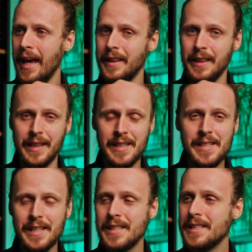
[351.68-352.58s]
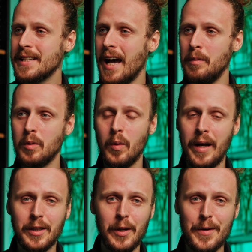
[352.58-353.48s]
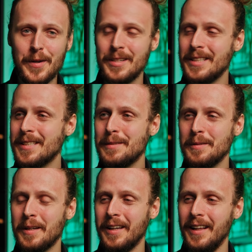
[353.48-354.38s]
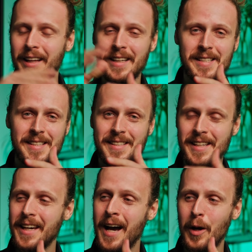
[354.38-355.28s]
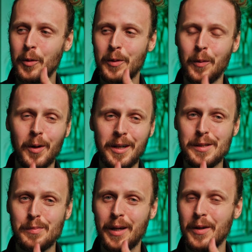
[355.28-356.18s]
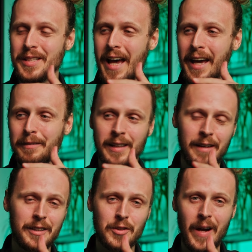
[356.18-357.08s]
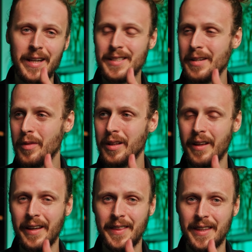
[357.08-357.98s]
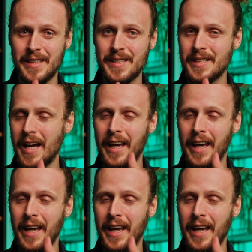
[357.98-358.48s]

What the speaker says: And this is, I'm quite curious, let's see how it works, because I have never tried something like this.